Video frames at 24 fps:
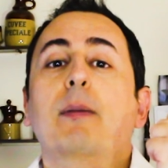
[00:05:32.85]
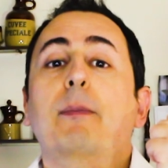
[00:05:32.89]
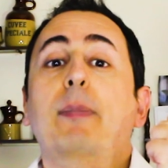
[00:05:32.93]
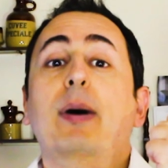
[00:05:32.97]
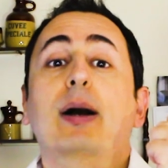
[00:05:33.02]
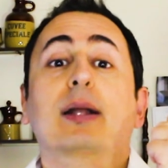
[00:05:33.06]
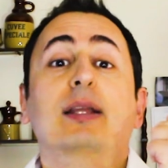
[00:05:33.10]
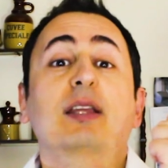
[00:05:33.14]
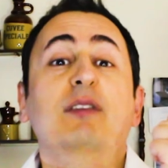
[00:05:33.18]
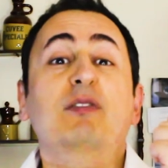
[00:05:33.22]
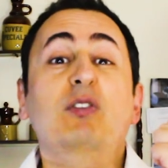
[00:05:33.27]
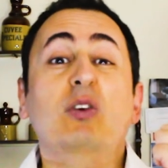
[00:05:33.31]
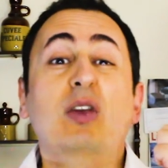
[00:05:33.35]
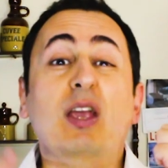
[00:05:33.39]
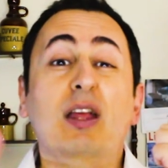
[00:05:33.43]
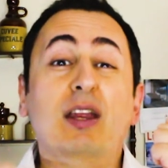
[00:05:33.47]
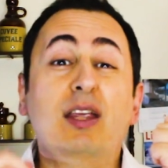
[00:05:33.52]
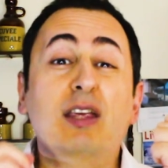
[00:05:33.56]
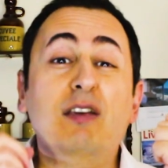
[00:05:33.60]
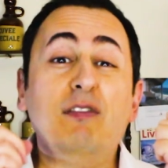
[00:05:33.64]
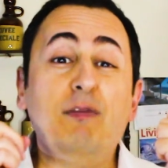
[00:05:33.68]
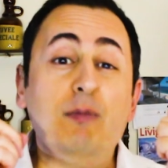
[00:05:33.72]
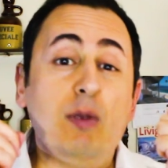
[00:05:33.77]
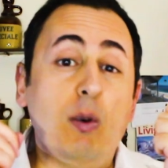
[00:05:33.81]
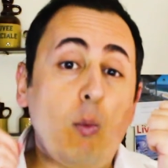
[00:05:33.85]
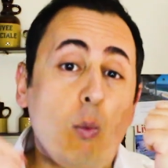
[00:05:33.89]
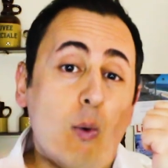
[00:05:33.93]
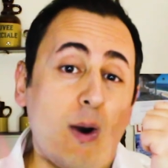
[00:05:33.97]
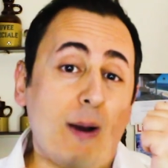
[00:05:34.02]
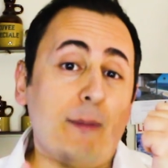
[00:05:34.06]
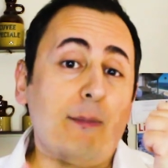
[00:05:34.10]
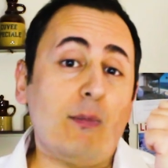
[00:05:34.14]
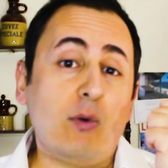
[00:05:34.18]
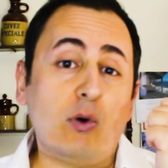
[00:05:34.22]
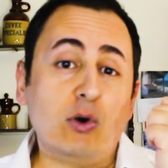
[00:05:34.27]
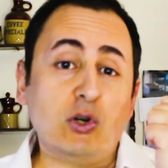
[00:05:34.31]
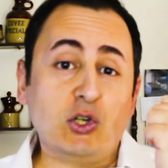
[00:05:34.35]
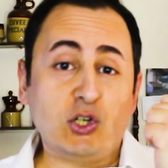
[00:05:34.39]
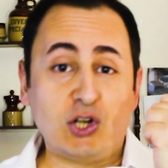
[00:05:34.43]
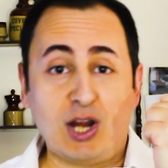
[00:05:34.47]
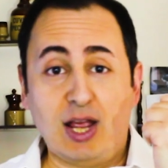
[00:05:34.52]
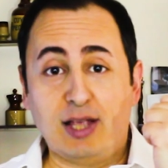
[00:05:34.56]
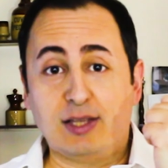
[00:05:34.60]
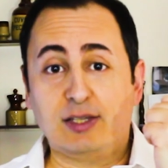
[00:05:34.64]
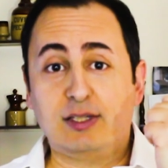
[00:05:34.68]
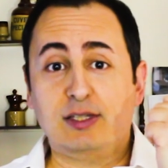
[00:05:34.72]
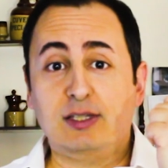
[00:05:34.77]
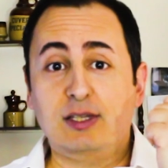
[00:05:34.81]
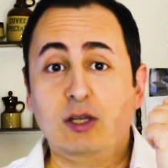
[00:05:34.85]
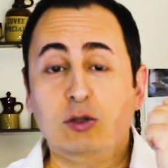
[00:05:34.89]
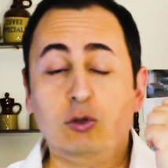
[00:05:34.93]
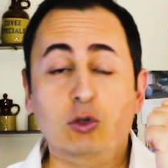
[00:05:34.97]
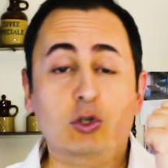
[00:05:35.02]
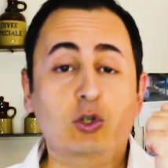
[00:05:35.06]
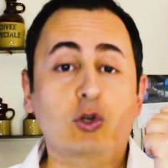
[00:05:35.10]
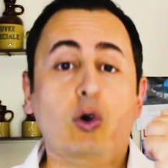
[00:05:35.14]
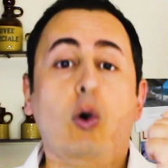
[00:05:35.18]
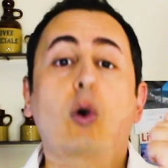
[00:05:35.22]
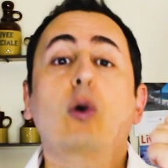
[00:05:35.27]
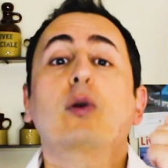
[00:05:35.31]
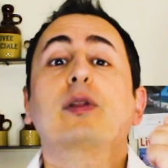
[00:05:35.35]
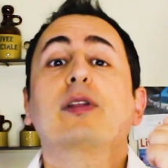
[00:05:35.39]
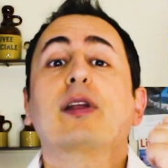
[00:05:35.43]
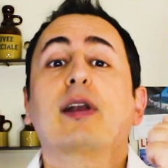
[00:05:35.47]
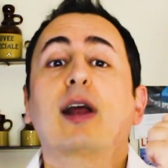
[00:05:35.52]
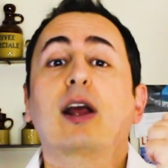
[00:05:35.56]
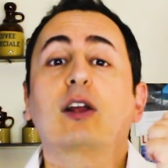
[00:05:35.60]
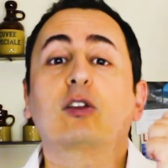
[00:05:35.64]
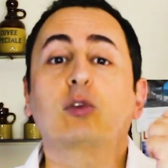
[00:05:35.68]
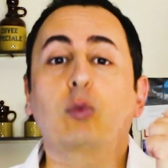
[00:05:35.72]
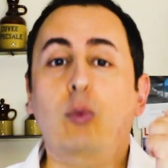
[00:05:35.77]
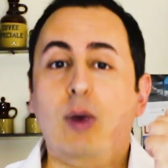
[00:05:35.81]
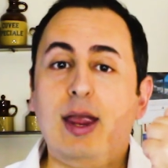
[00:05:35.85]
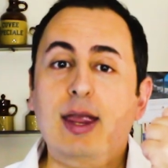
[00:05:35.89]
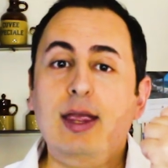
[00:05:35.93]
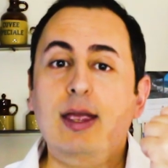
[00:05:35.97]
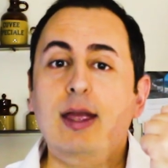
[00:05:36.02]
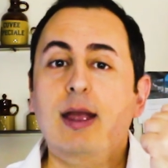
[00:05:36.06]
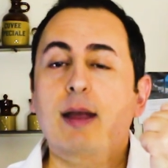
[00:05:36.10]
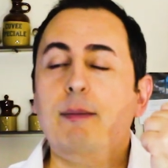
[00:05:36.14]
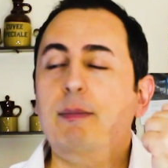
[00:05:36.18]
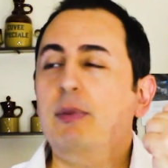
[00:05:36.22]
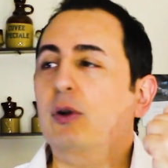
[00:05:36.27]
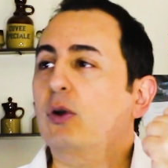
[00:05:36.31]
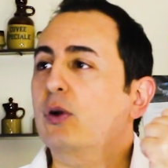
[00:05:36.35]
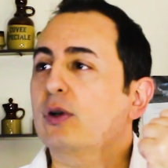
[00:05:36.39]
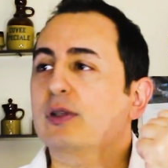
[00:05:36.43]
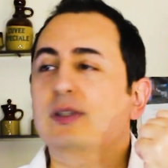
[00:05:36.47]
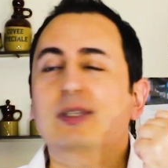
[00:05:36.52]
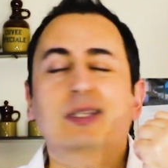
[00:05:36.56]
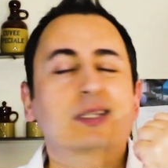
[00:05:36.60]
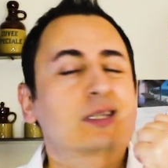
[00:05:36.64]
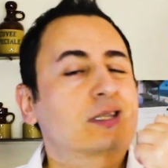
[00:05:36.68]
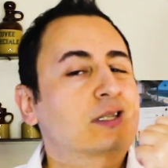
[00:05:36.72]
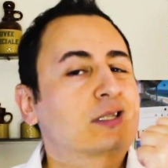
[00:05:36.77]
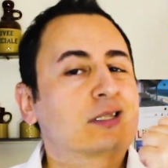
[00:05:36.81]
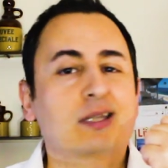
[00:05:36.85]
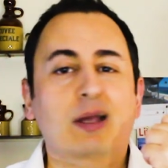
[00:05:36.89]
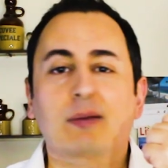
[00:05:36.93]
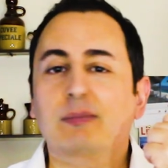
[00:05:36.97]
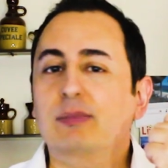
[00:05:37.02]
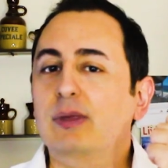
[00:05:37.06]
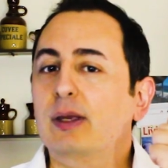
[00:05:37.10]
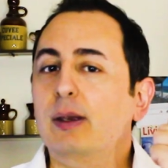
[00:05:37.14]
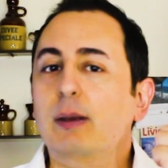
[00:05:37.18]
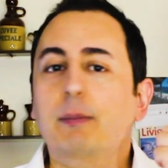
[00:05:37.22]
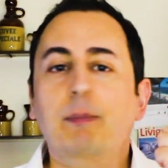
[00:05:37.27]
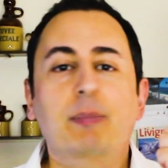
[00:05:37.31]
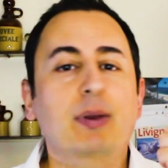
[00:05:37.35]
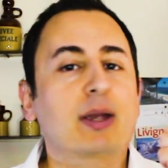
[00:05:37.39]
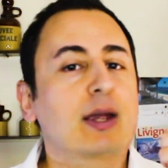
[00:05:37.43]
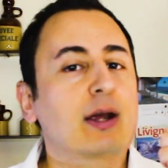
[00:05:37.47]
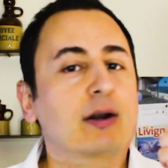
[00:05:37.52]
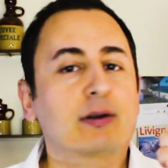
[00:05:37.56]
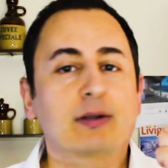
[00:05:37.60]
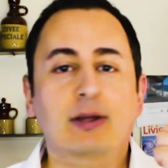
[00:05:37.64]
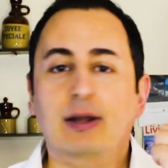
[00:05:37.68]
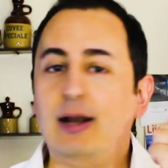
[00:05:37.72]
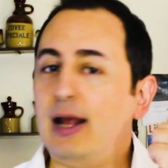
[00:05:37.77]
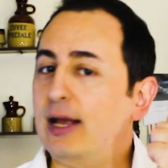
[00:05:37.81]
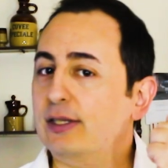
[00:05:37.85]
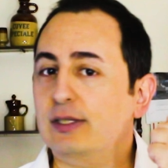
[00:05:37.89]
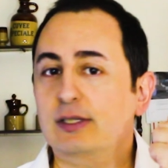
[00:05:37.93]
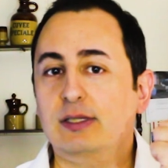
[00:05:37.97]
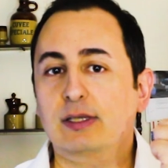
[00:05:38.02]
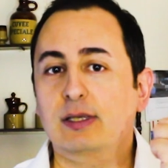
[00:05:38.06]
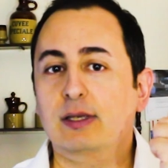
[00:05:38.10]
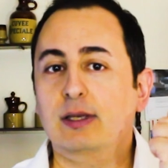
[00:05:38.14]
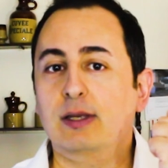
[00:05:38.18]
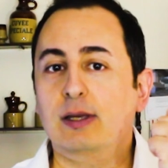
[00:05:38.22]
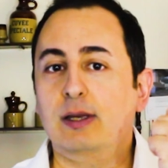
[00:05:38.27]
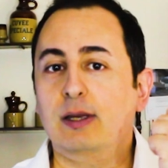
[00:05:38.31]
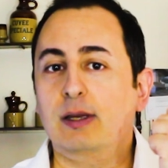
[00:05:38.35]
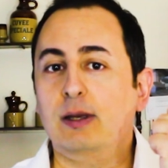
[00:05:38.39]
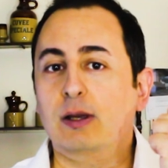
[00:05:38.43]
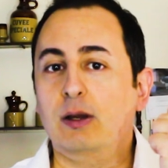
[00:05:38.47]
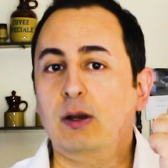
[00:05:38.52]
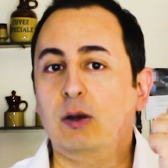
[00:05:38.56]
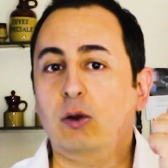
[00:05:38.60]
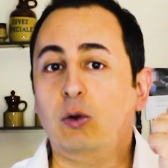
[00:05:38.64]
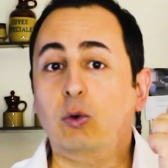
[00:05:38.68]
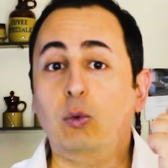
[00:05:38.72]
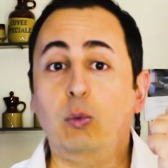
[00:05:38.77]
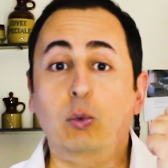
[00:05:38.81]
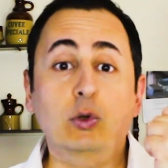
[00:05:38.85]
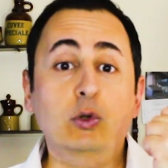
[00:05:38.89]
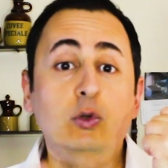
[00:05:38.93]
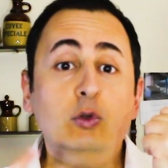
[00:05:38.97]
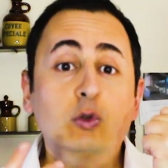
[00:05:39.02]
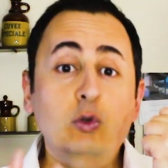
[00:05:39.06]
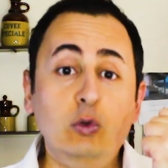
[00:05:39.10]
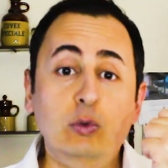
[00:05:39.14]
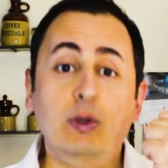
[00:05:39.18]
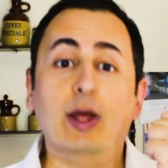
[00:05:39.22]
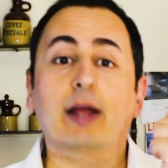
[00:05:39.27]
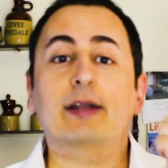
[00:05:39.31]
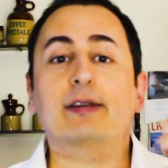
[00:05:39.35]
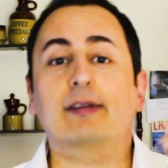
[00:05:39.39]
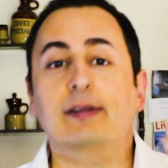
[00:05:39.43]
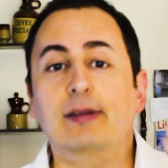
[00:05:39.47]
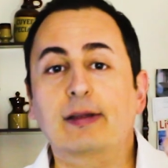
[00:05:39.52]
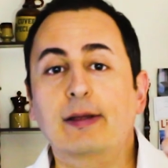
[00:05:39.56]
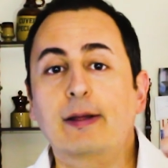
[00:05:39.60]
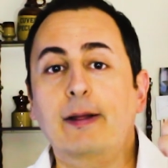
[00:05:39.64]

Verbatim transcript: But if you can give me one more chance to show you the right way, because this is something bigger than us, would you do that?